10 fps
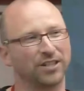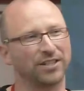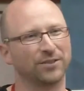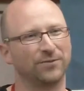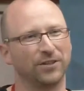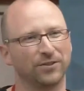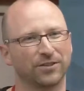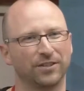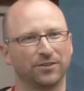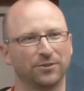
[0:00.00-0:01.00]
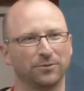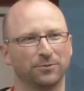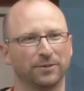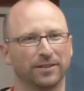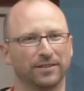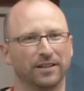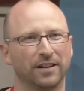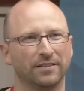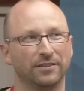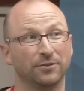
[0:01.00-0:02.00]
this veers into uh,
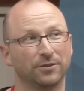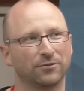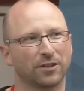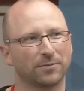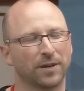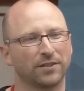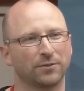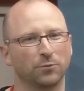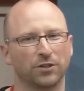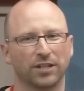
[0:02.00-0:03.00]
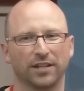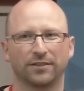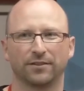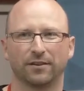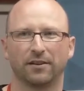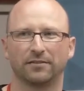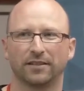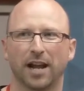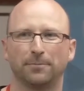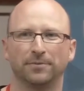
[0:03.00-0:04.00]
used address space, in which case there are
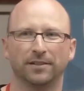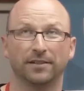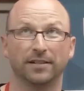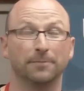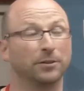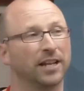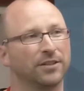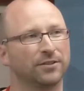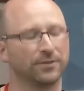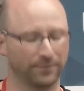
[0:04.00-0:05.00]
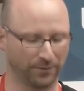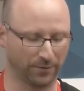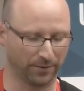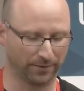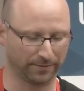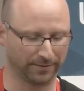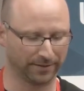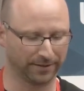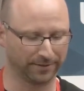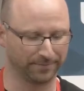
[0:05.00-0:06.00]
app, uh, implications for
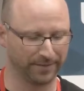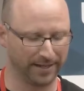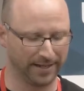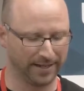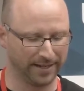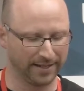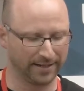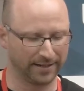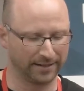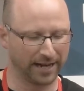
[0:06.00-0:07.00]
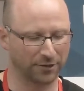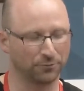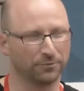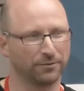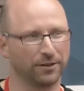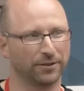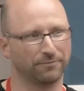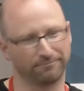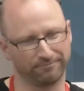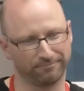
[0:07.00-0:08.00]
um, uh, actual uh,
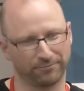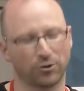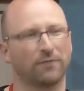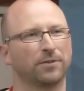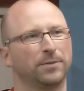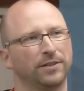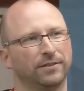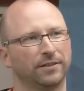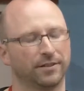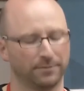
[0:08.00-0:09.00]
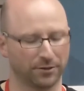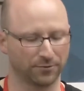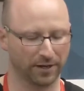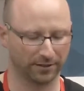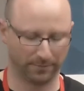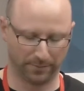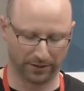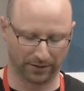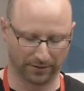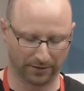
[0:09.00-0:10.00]
traffic being uh, misdirected, but
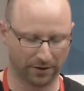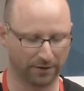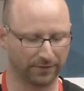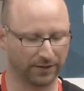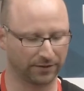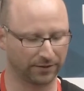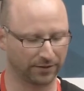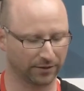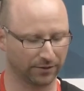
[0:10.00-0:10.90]
often this is just